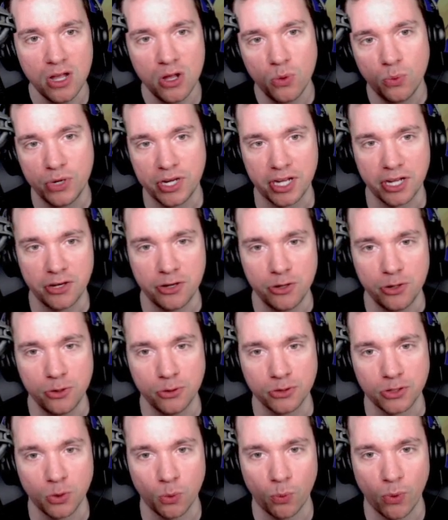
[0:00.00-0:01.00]
We can
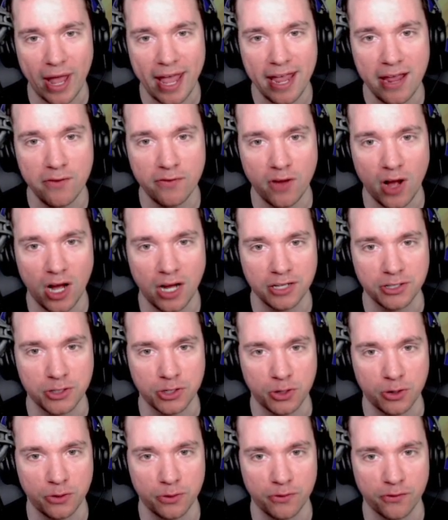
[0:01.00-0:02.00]
use Wave on
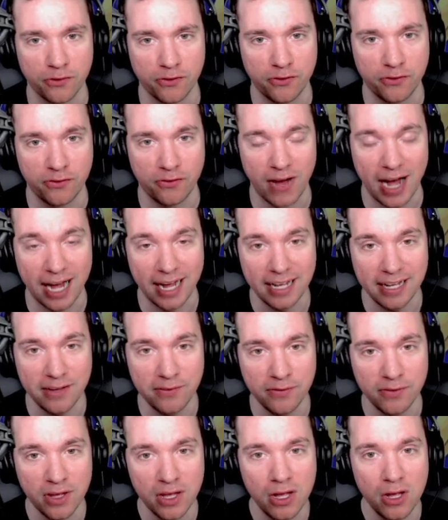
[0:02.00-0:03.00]
turn
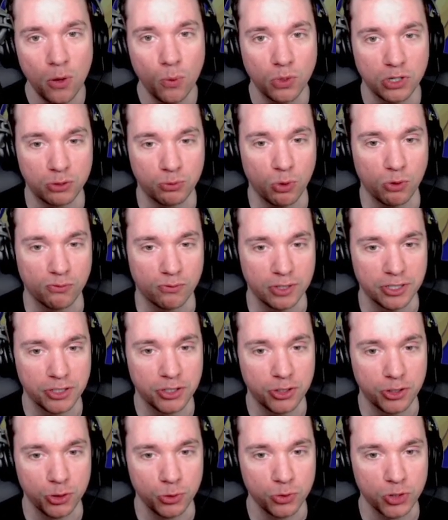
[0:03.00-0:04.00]
5, which will
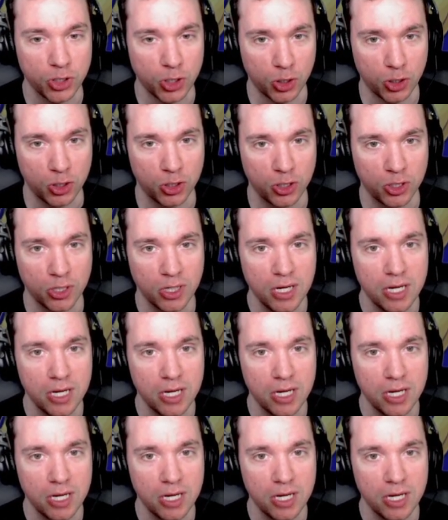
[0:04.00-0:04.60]
reduce her